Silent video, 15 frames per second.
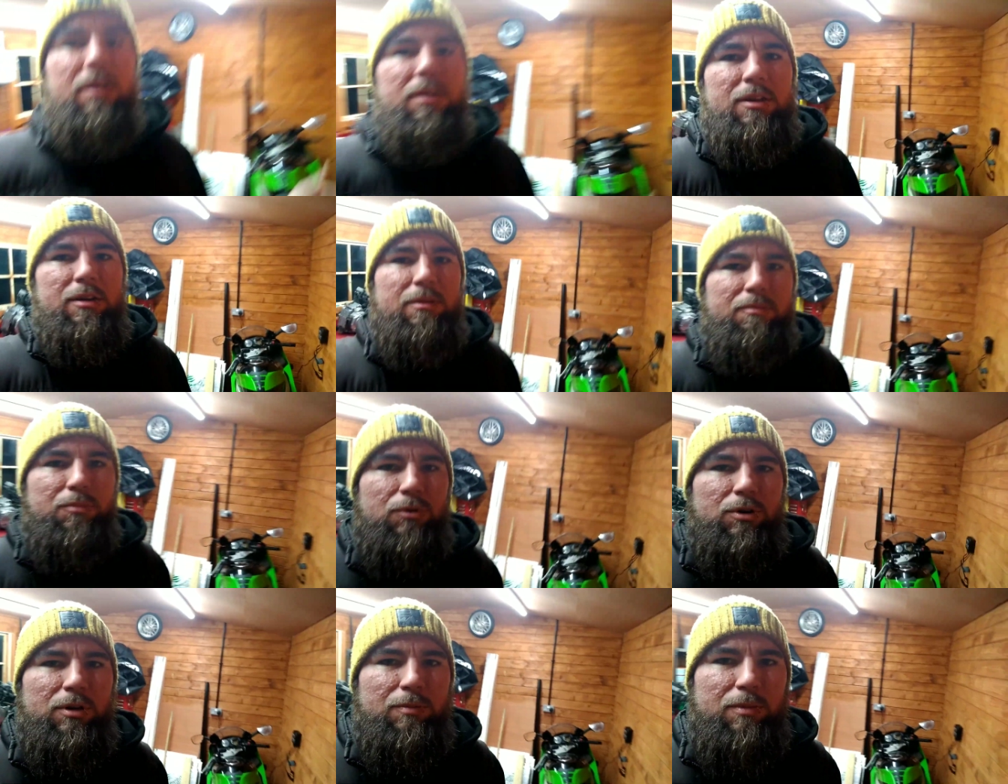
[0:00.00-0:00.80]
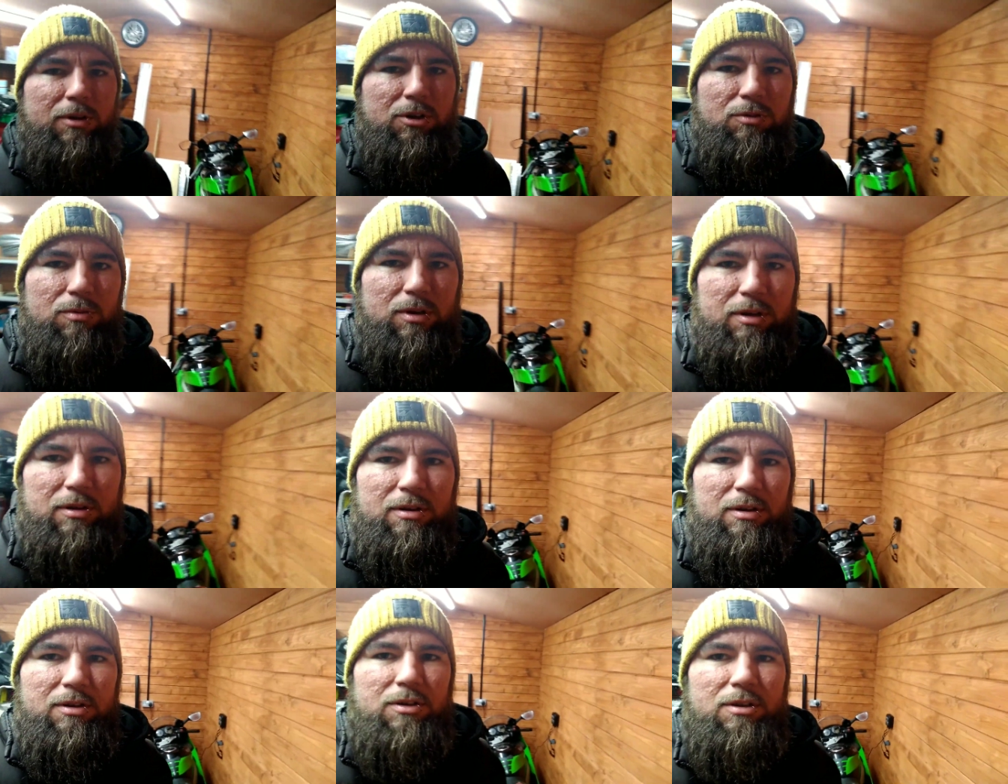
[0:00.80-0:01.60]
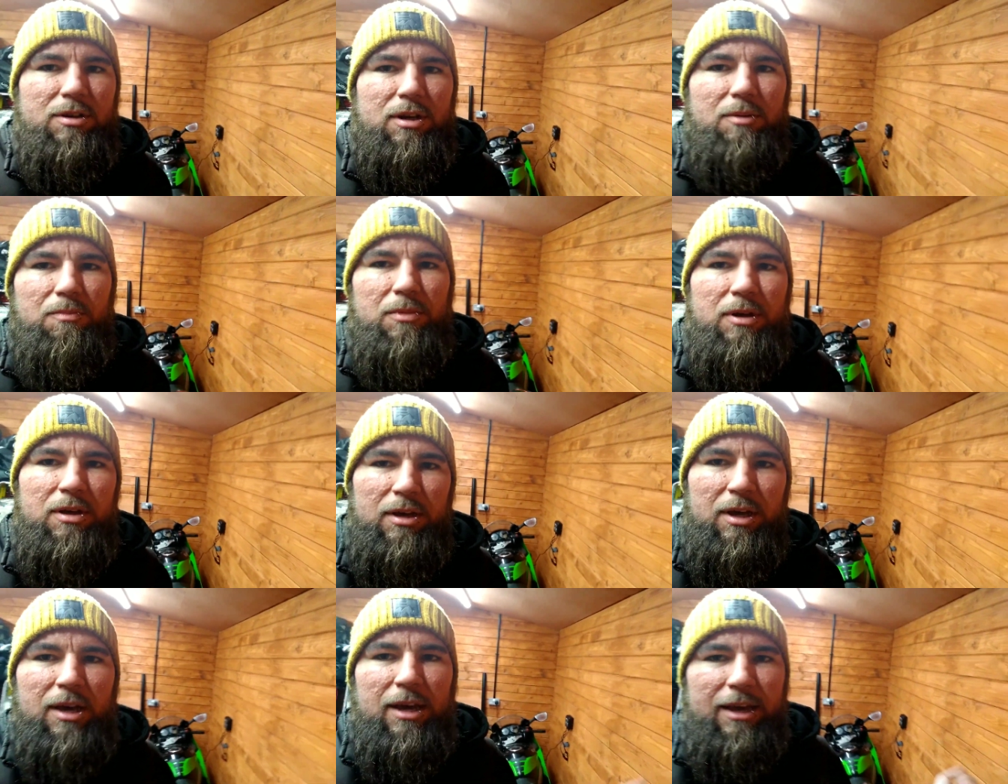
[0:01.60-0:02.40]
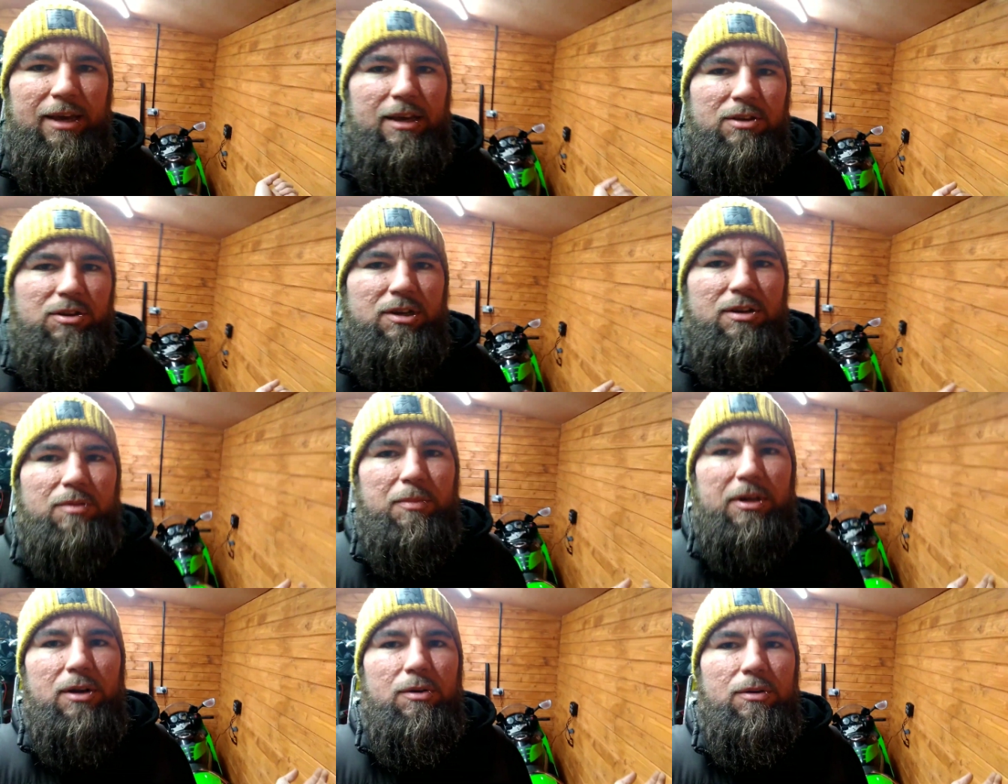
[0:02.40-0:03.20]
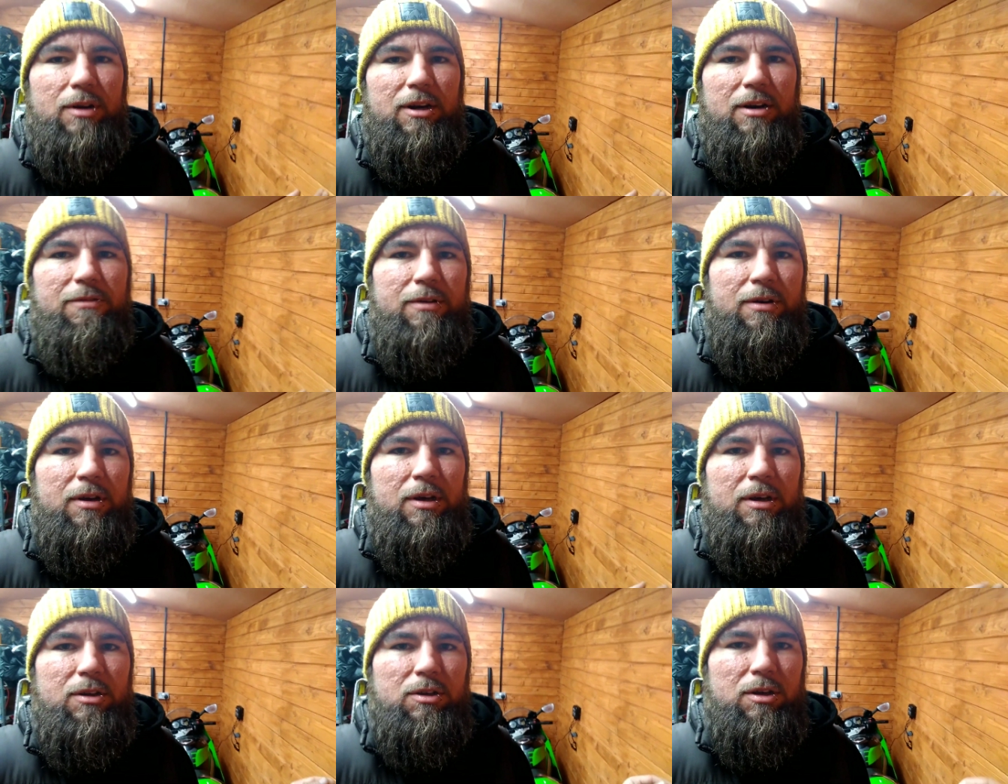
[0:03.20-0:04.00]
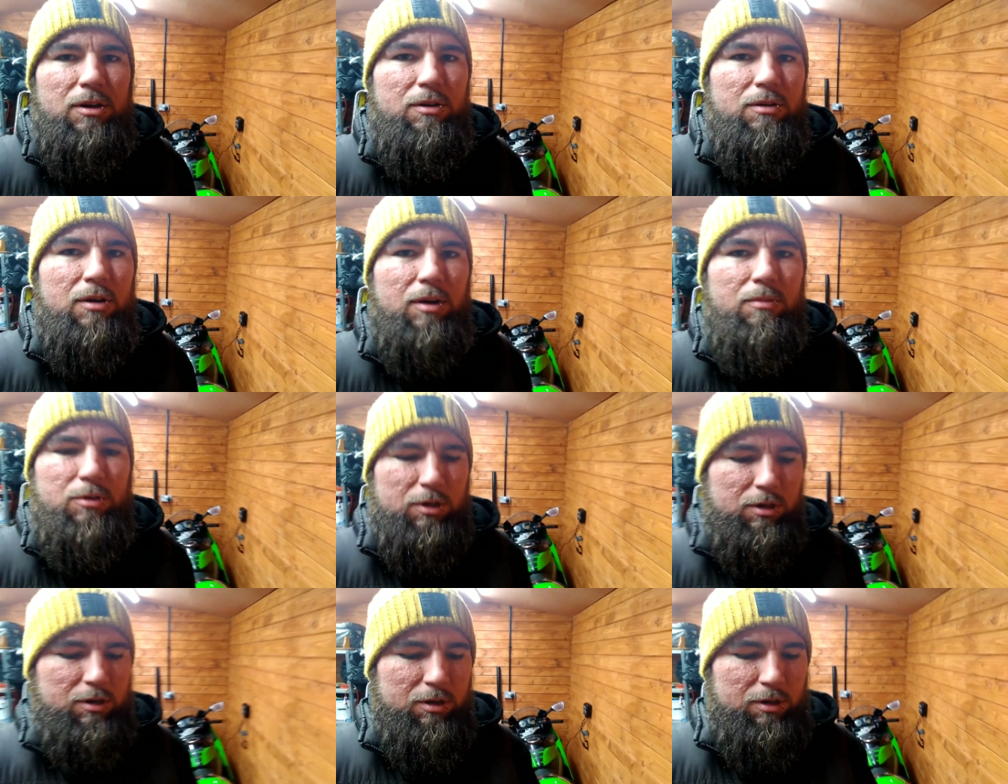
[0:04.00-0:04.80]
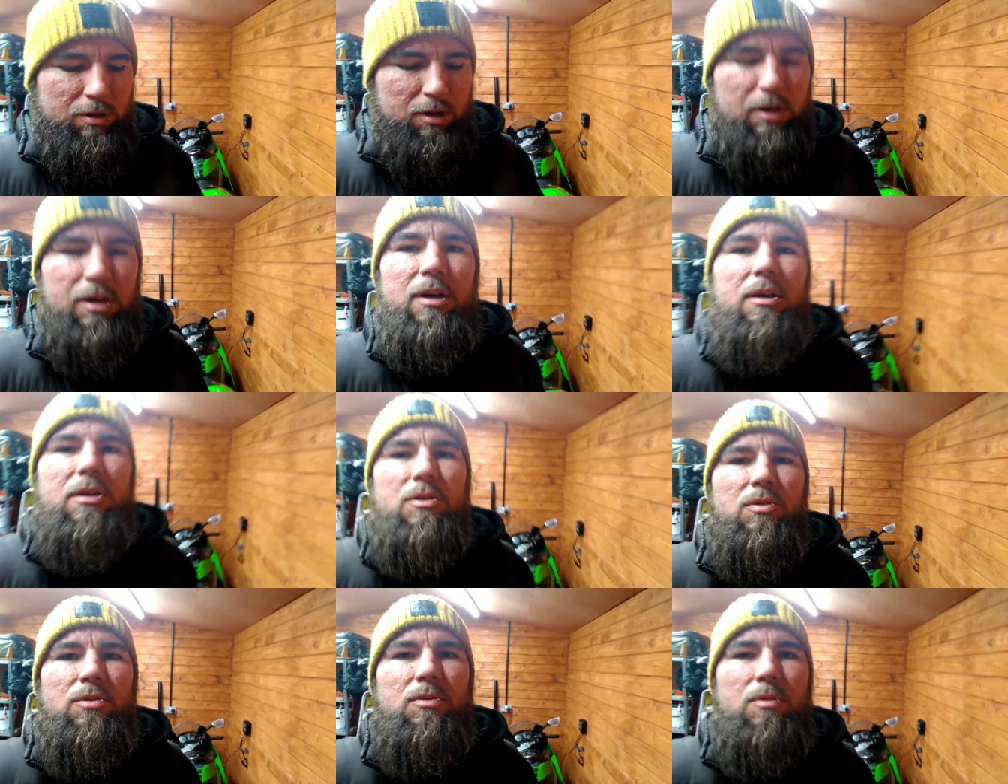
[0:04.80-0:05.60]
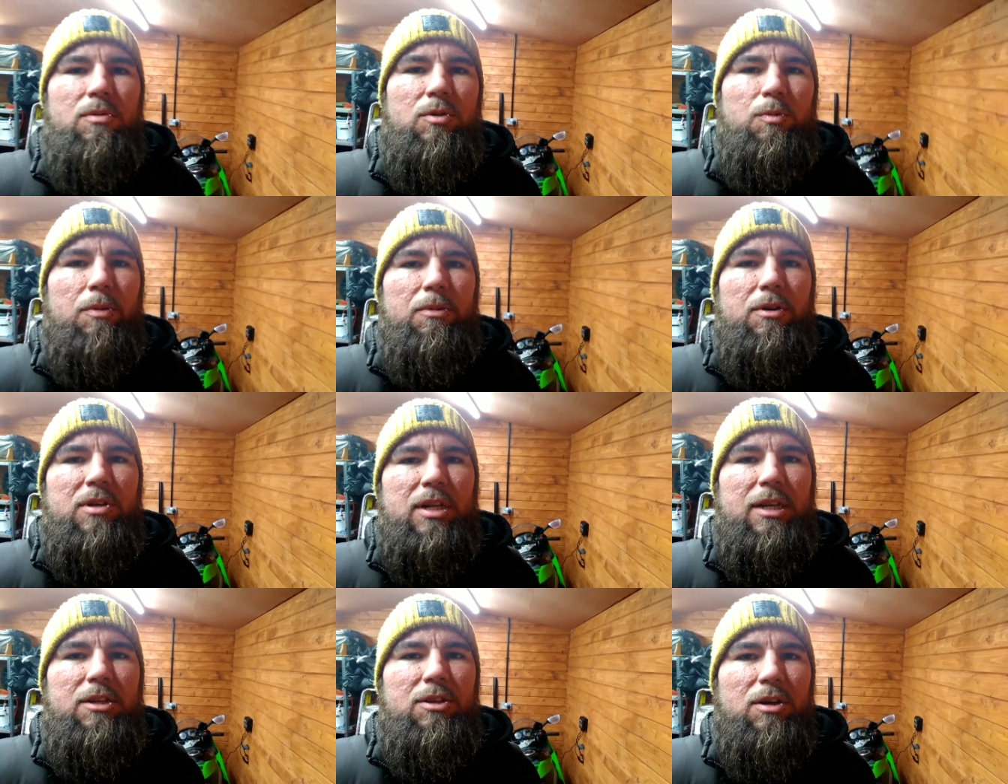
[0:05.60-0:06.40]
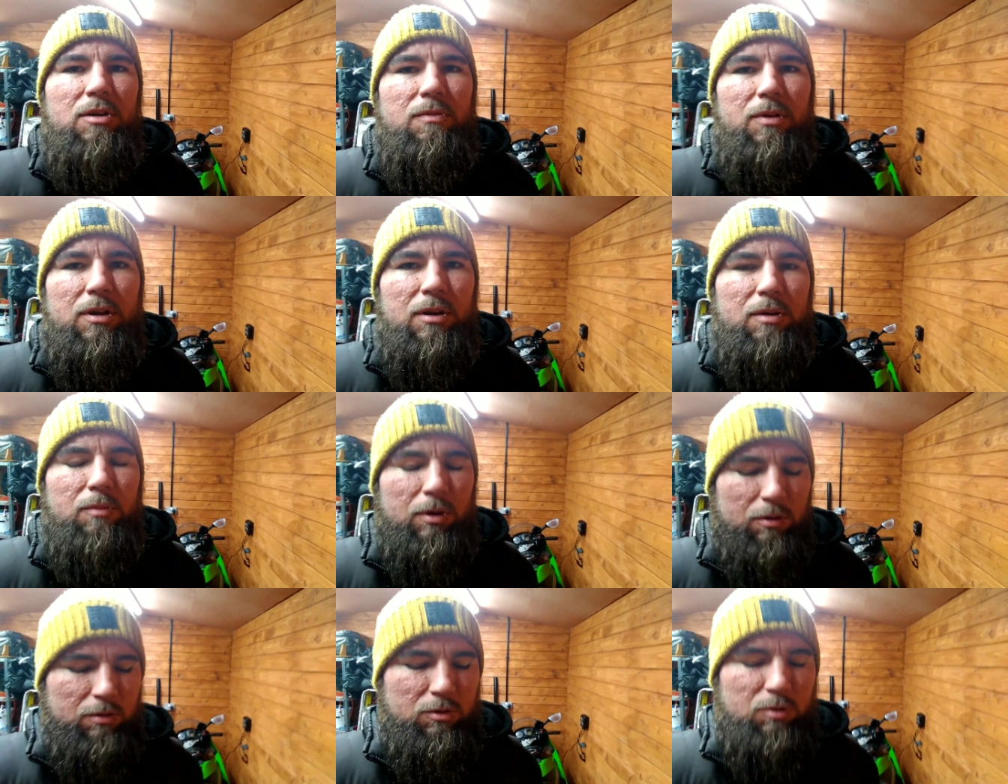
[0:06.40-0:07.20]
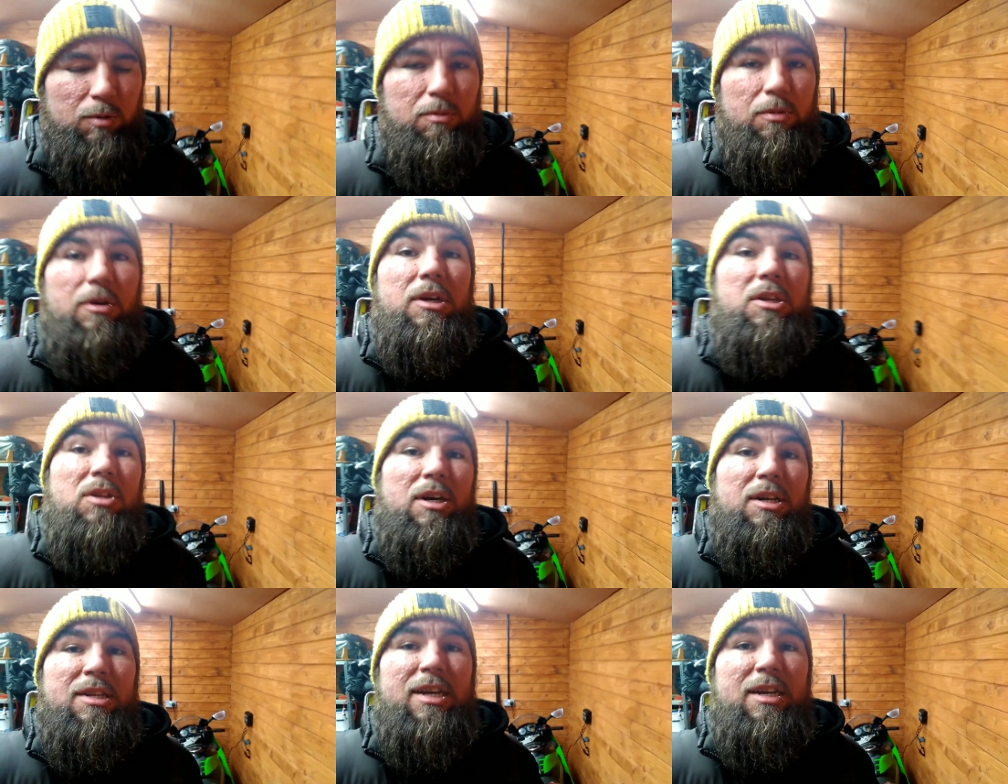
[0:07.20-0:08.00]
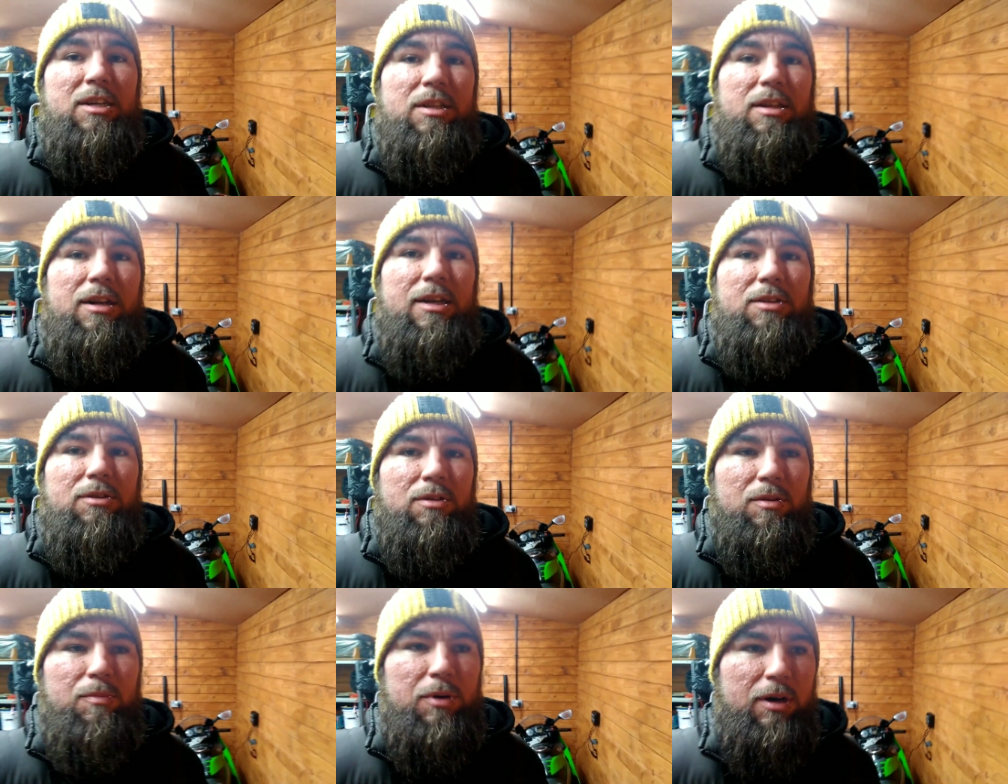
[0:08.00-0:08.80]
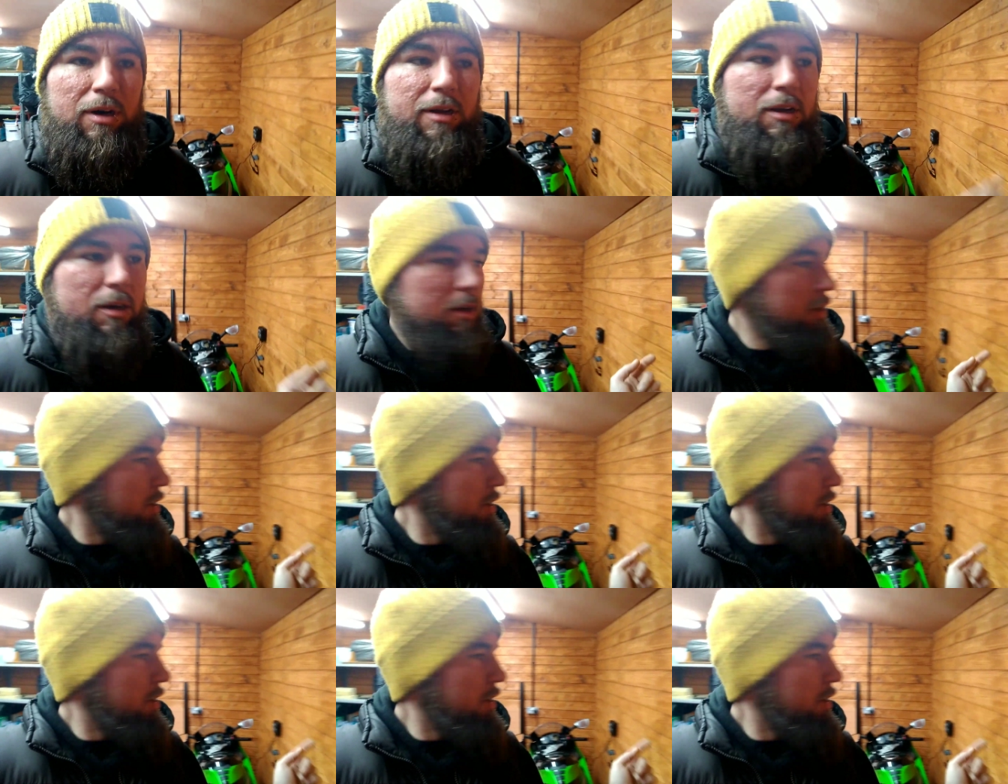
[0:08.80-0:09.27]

I did pre-measure it it's um it is going to be long enough so I'm just going to uh, swap those leads over no, well not swap they attach the leads on the bike